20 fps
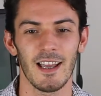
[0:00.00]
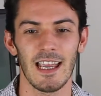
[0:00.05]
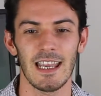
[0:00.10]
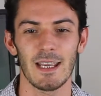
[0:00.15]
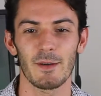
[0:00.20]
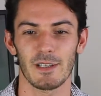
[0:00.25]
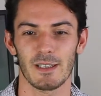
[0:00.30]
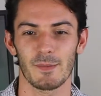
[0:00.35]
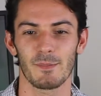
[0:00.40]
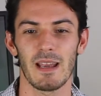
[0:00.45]

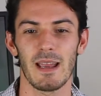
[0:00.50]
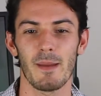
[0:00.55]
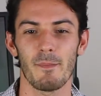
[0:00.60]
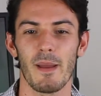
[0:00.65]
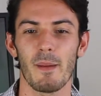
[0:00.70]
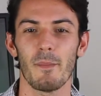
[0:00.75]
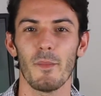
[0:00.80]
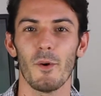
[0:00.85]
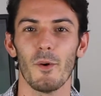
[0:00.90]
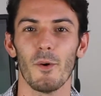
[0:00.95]
you want to be a
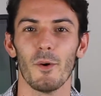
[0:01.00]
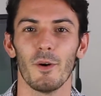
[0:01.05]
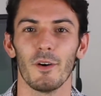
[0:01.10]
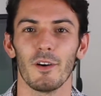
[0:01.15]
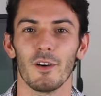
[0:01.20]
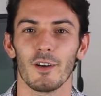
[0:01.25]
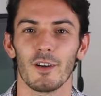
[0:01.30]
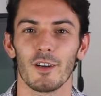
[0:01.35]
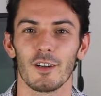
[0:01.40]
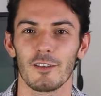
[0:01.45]
bit more
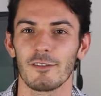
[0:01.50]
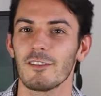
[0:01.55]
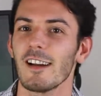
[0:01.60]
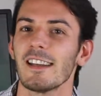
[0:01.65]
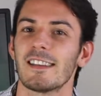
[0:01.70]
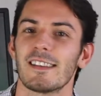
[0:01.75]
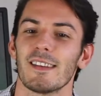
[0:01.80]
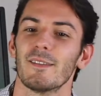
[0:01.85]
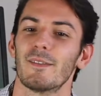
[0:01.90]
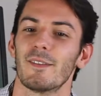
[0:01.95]

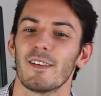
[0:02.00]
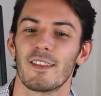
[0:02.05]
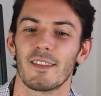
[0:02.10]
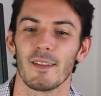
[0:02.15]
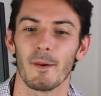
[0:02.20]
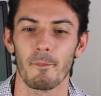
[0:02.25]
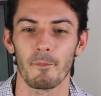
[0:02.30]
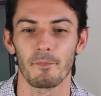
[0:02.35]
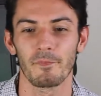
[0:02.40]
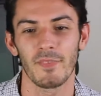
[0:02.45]
creative with
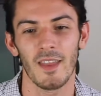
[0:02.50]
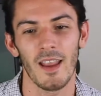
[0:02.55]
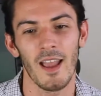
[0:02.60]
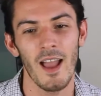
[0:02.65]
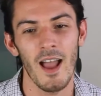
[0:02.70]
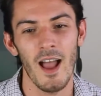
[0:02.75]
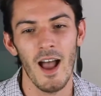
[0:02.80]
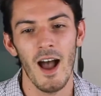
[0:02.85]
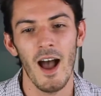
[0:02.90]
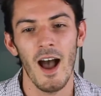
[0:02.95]
them.
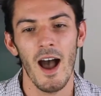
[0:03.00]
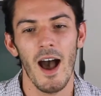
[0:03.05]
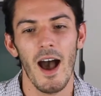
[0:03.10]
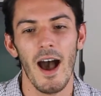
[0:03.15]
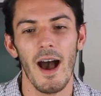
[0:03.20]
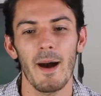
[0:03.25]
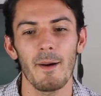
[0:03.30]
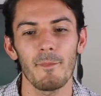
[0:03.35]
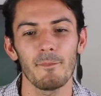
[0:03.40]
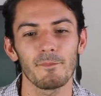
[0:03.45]

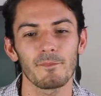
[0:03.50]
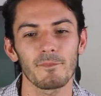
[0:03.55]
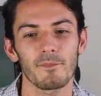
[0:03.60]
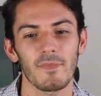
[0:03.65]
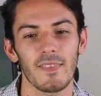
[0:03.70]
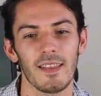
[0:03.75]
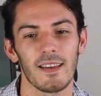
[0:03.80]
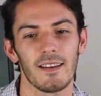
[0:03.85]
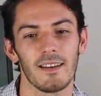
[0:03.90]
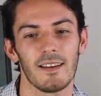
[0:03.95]
On
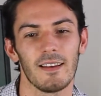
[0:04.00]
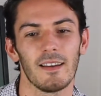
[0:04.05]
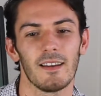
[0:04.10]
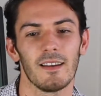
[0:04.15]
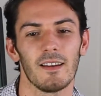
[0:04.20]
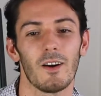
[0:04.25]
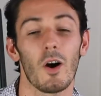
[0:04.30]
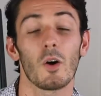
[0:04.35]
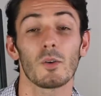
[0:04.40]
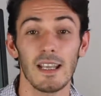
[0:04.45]

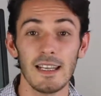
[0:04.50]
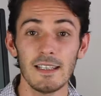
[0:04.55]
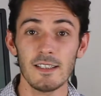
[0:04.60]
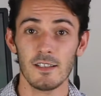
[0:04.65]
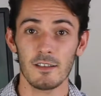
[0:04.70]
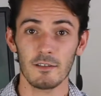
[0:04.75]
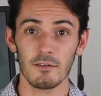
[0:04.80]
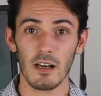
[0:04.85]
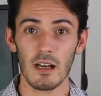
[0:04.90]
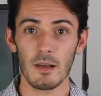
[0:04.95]

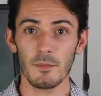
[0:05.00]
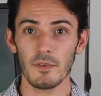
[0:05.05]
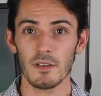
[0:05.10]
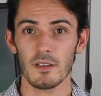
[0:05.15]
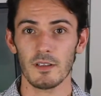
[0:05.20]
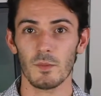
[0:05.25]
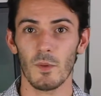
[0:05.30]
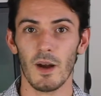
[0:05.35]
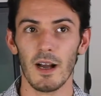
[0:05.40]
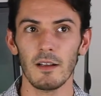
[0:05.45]
Instagram
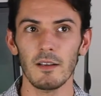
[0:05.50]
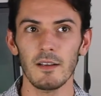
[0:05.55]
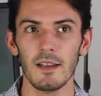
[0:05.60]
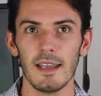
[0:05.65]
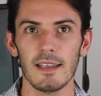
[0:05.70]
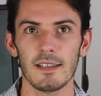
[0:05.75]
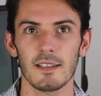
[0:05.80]
as well,